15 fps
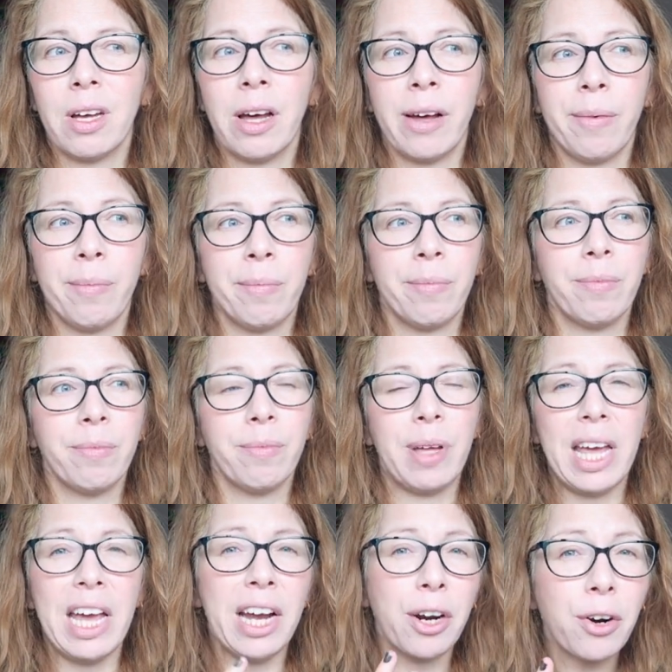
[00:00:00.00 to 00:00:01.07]
um,
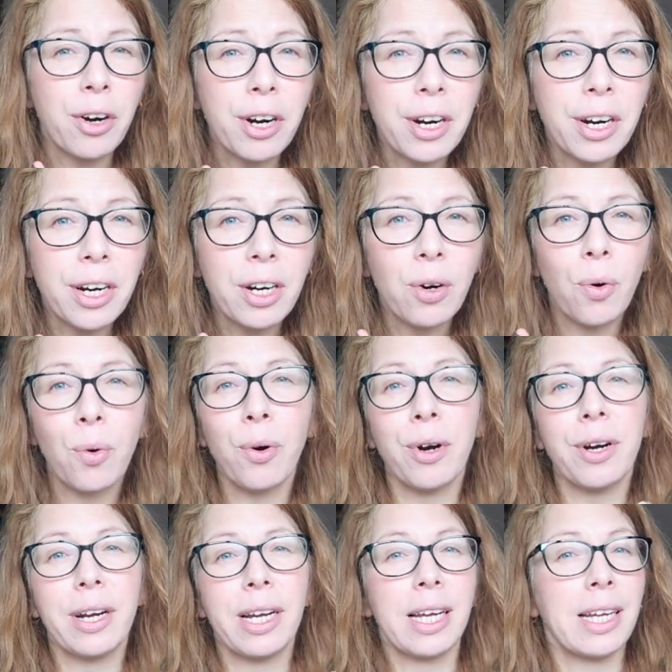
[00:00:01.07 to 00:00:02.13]
error
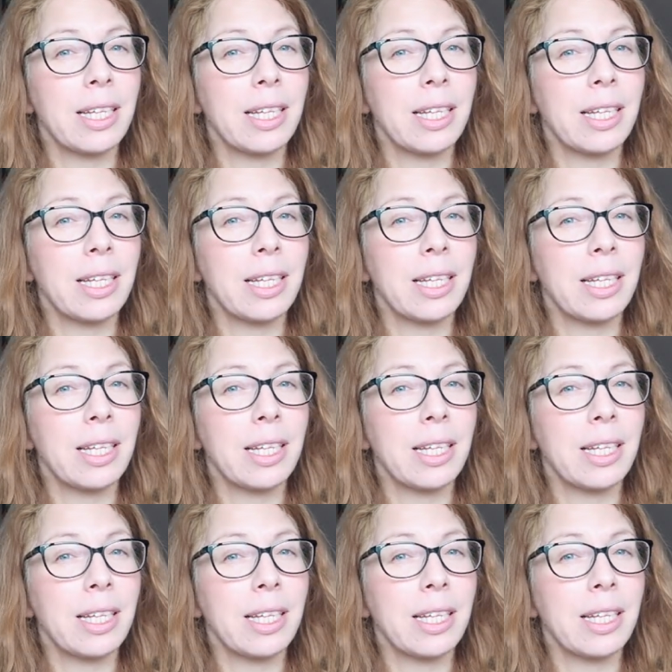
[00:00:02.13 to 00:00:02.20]
or